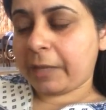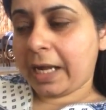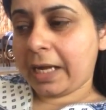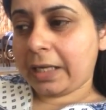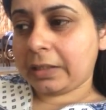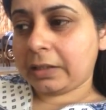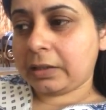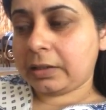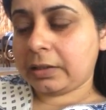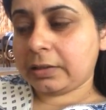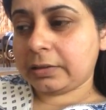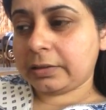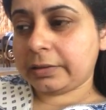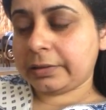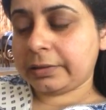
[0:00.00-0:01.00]
and
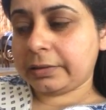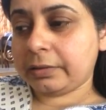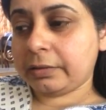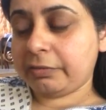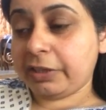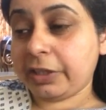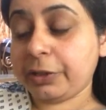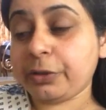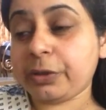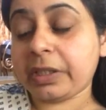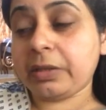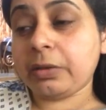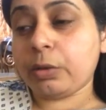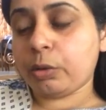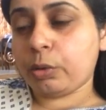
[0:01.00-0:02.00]
where you
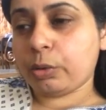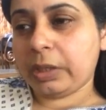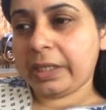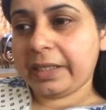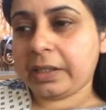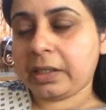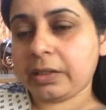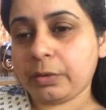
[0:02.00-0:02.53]
can know, like,